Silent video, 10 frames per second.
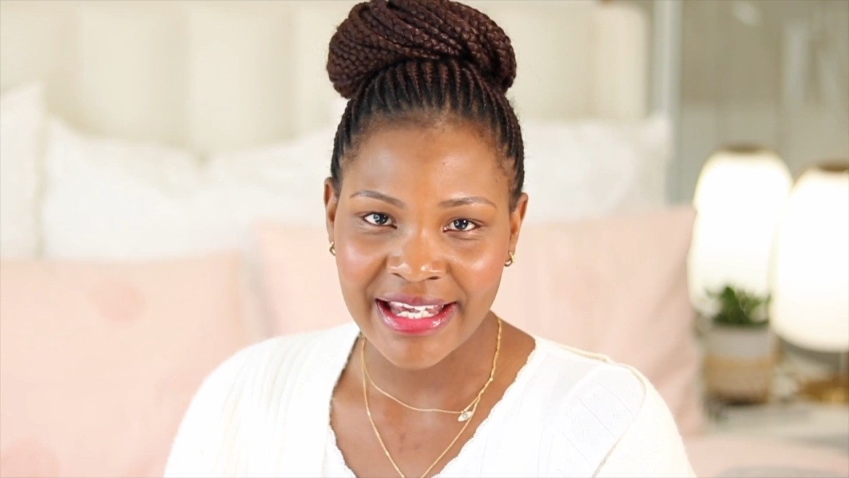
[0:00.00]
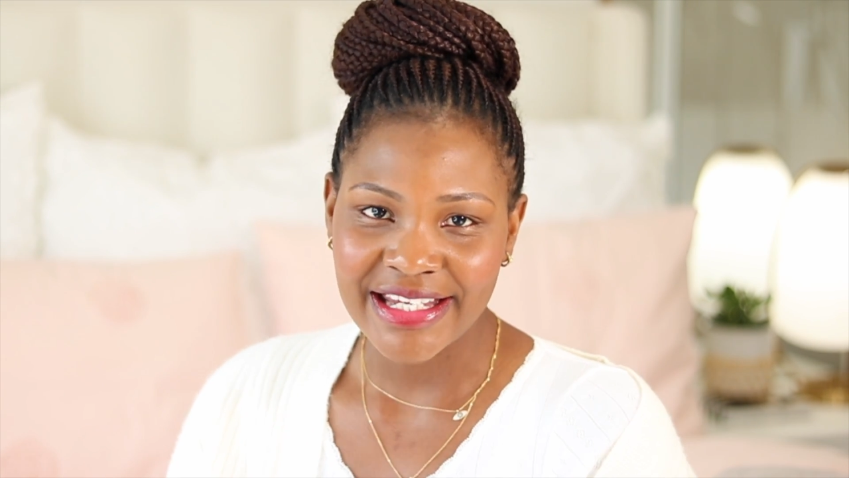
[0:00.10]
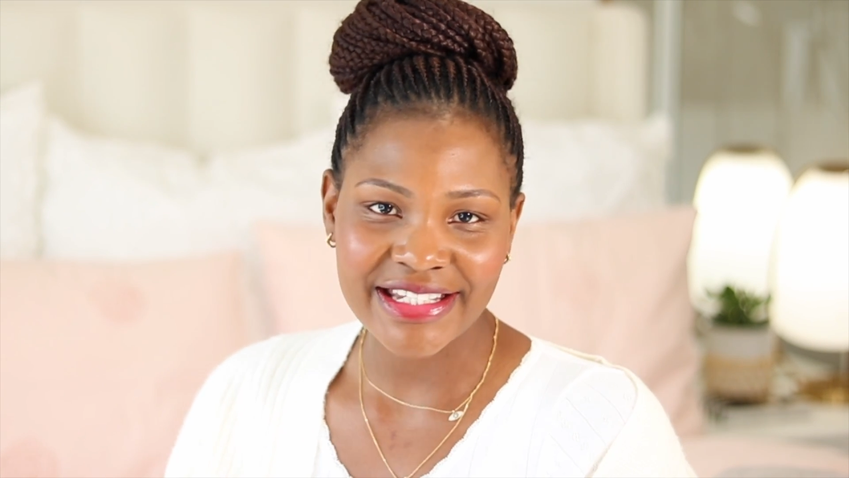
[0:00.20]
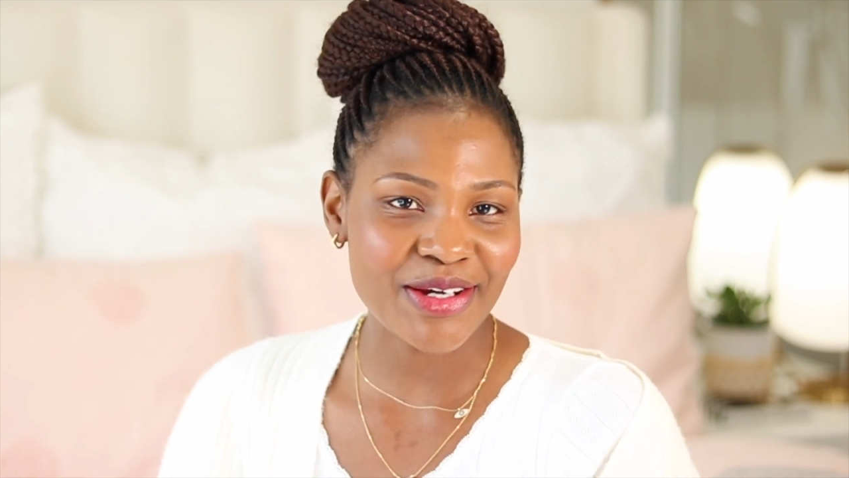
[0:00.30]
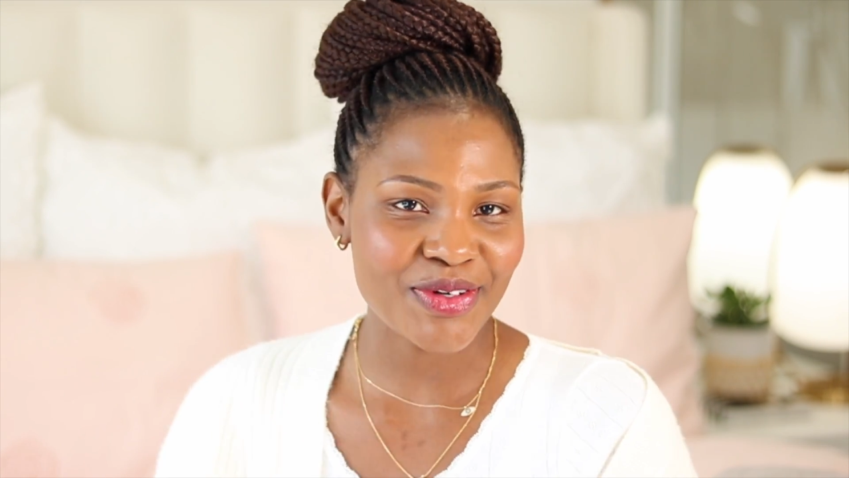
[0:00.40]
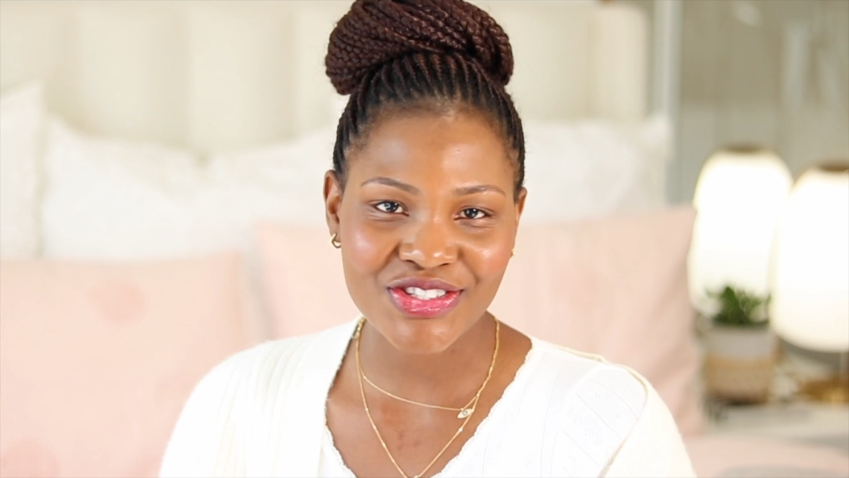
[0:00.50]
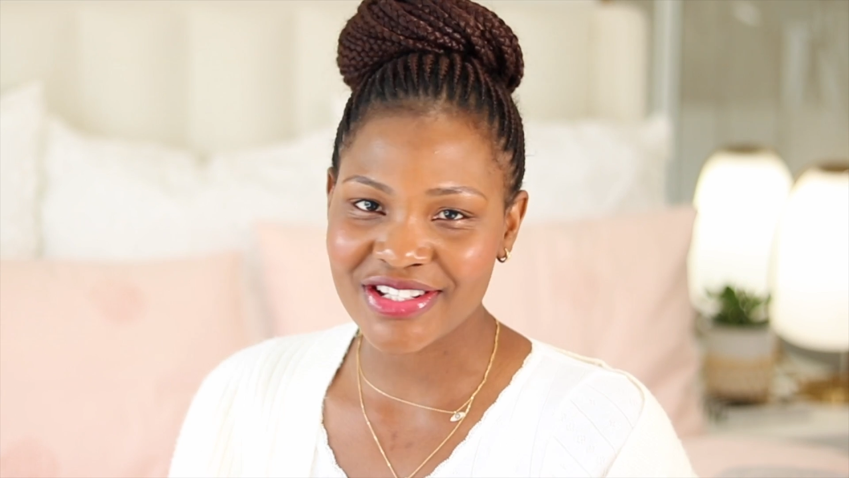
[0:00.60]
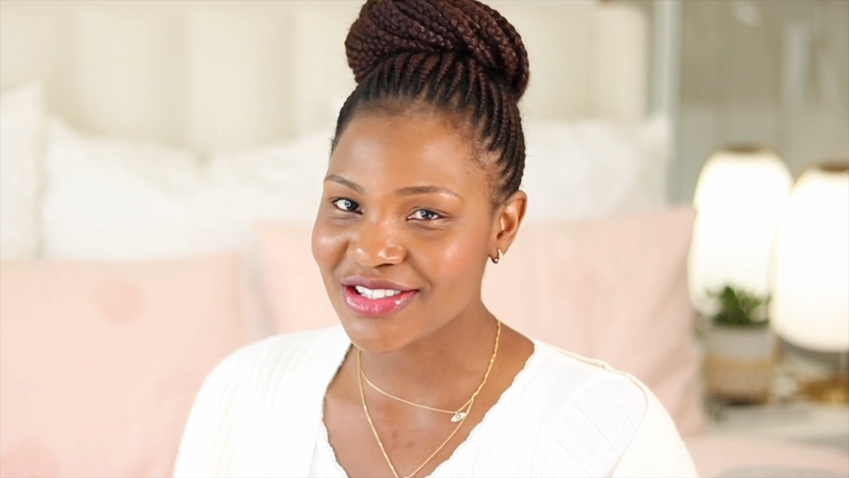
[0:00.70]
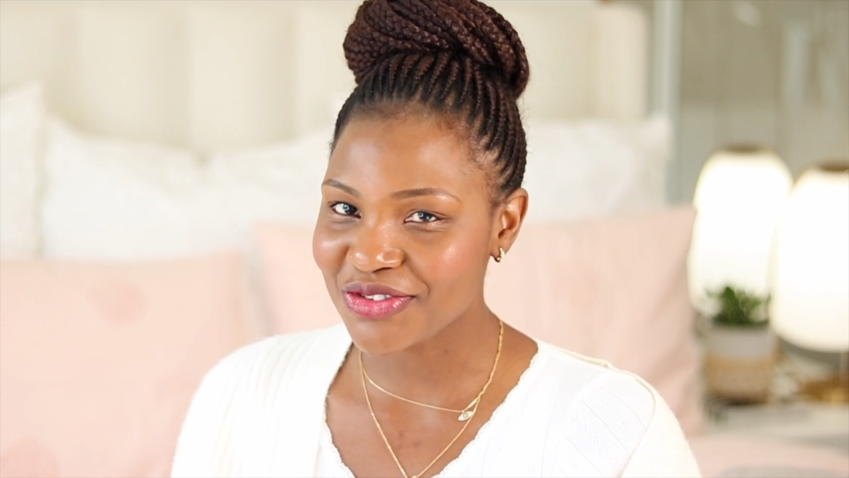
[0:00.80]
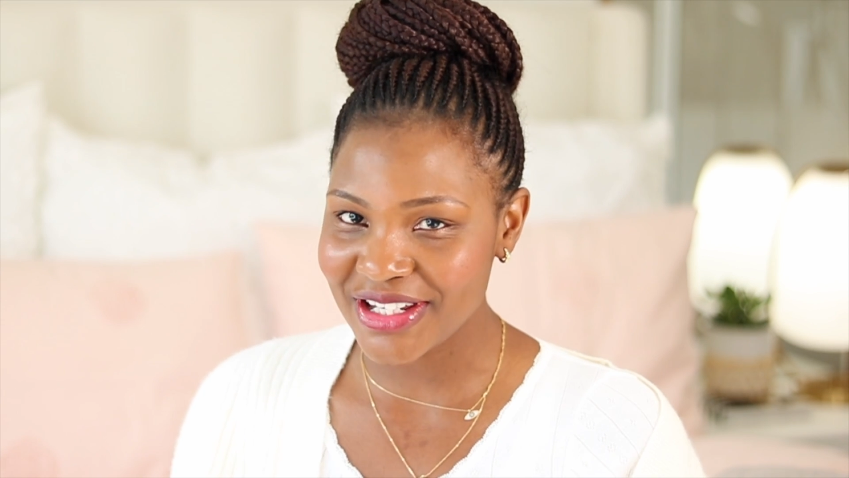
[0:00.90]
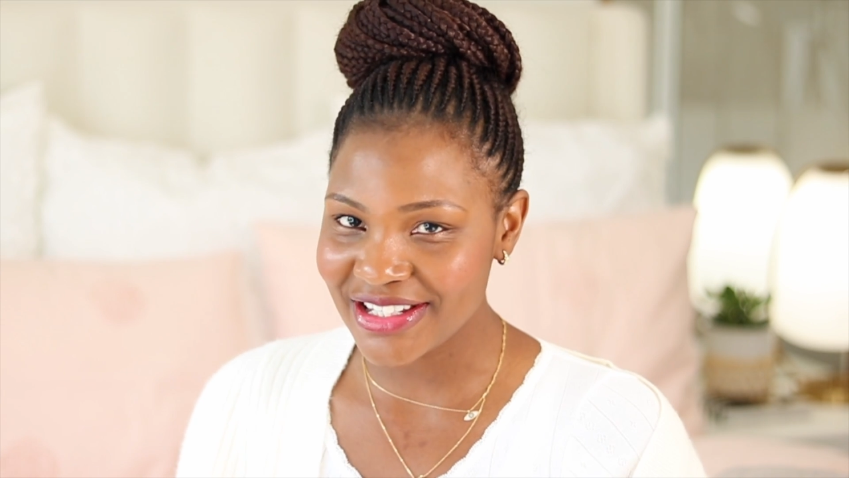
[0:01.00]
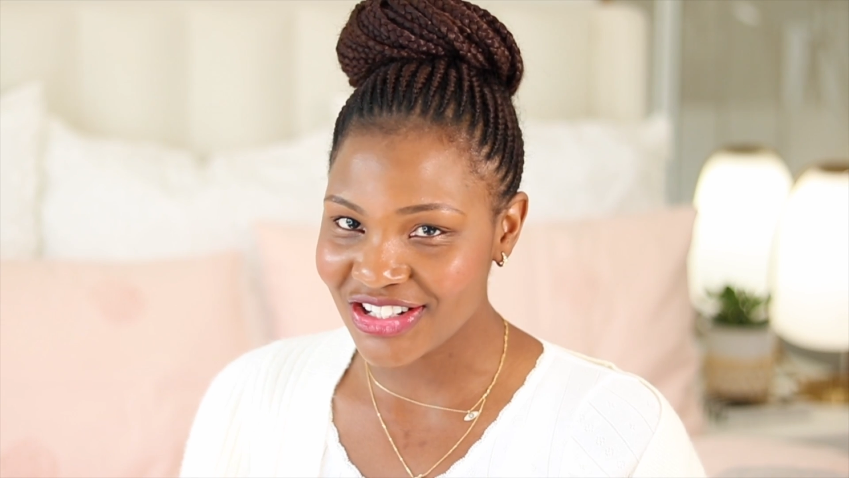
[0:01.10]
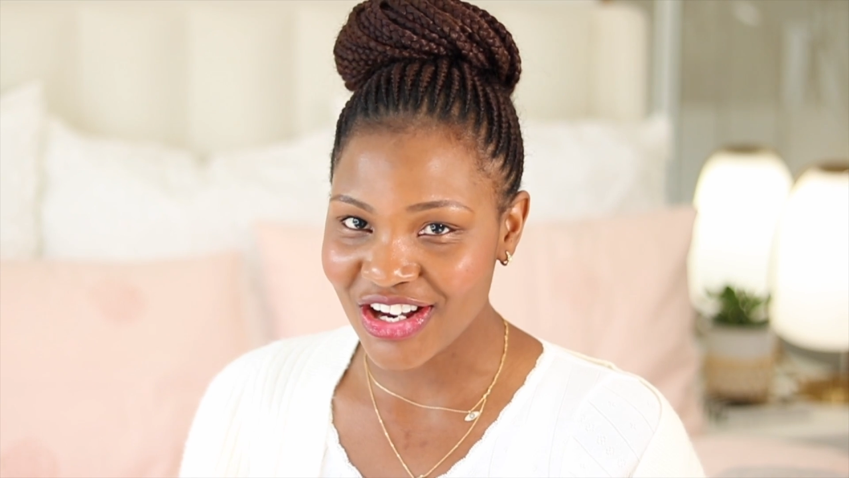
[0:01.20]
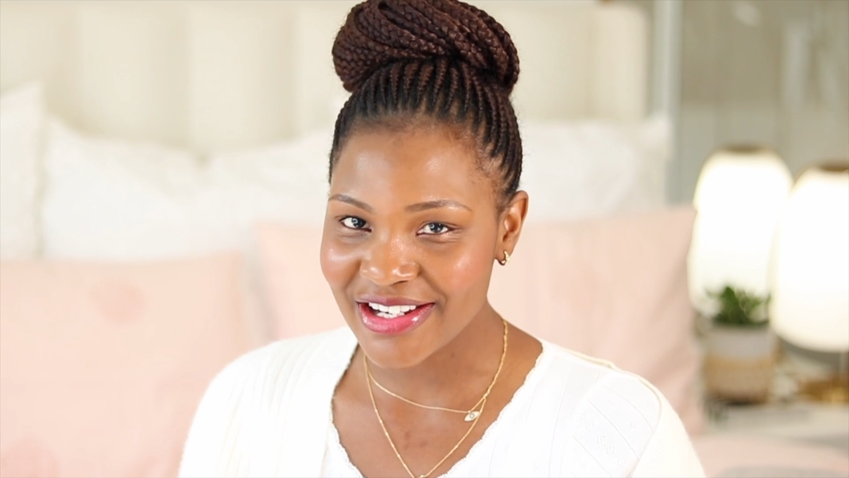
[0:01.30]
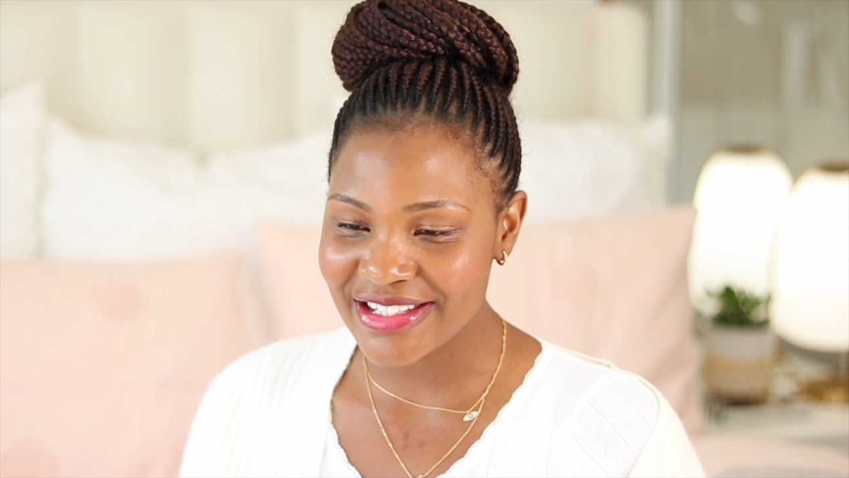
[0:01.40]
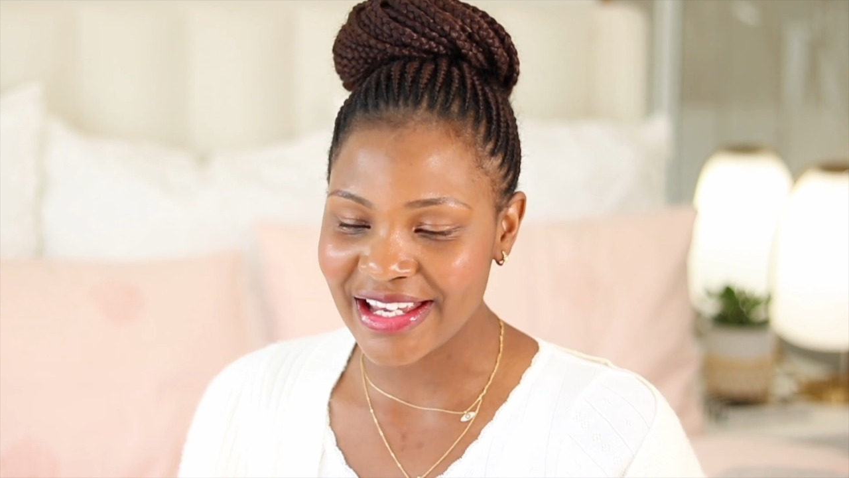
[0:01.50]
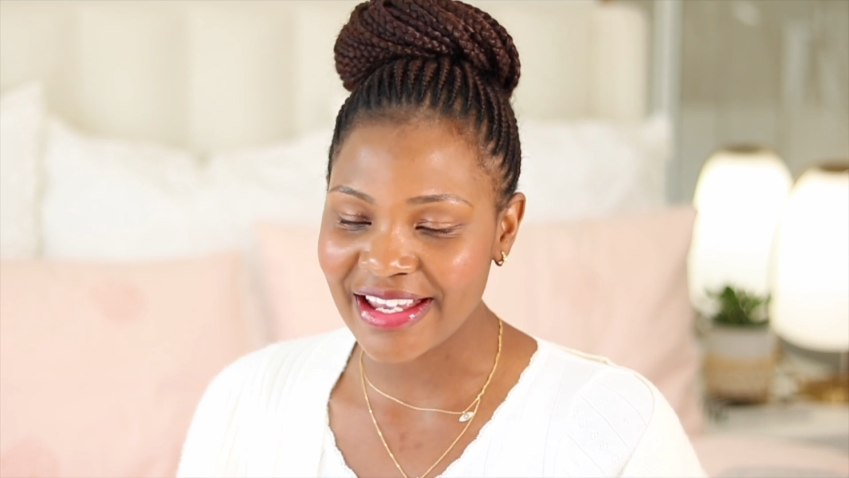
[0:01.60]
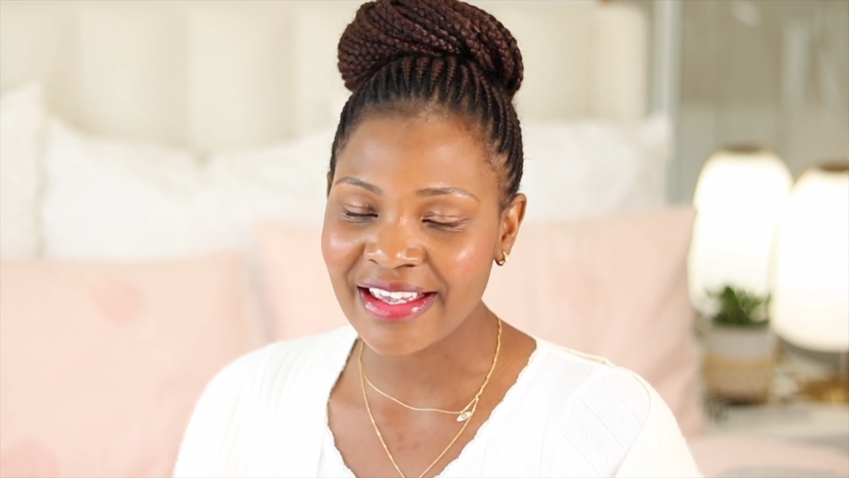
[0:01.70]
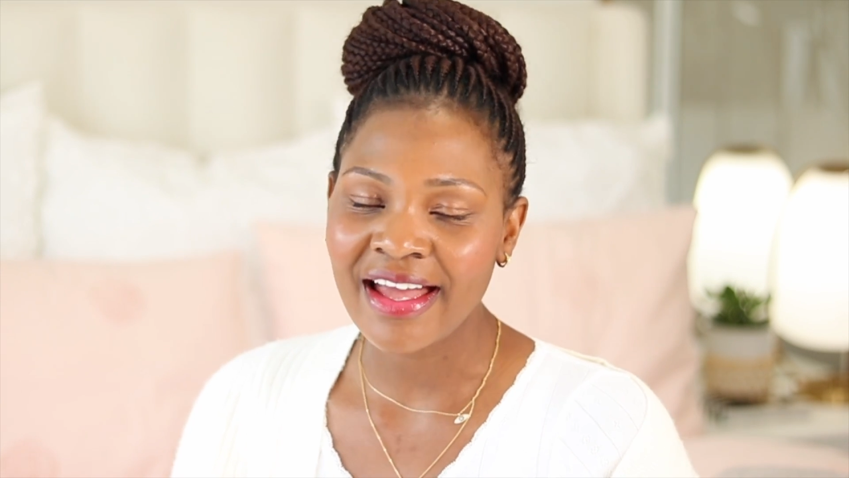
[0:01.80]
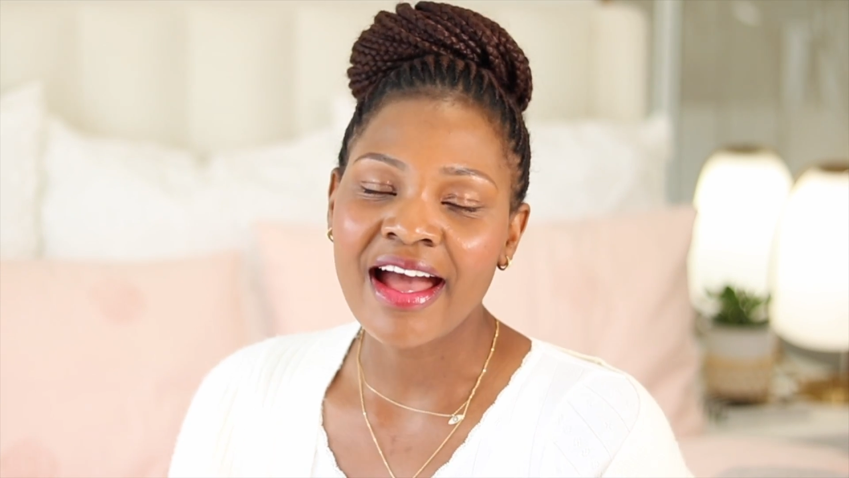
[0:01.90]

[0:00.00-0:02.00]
She was just recharging.